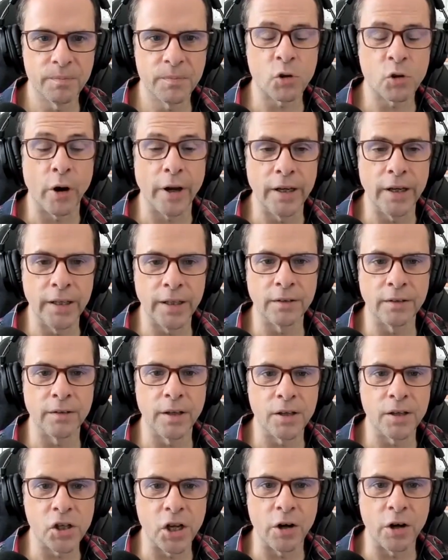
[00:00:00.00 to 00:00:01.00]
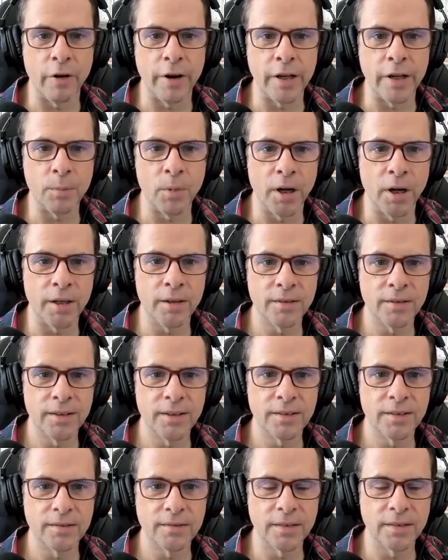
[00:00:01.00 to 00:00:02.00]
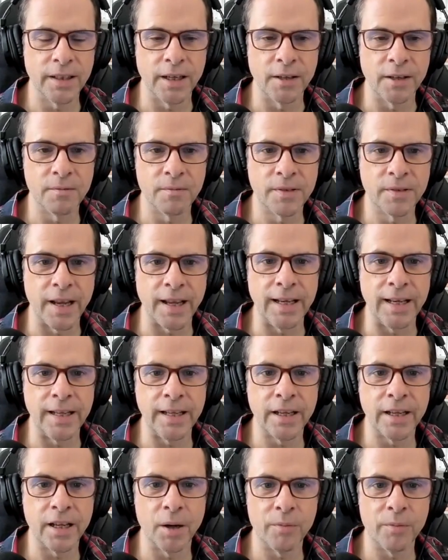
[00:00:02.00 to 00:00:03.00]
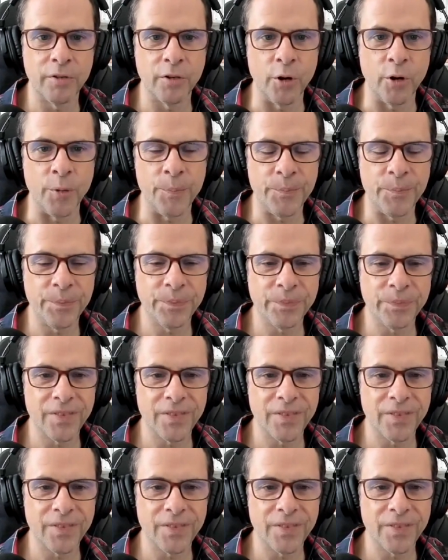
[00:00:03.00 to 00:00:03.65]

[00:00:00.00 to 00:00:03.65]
trading and generating my, daily income from.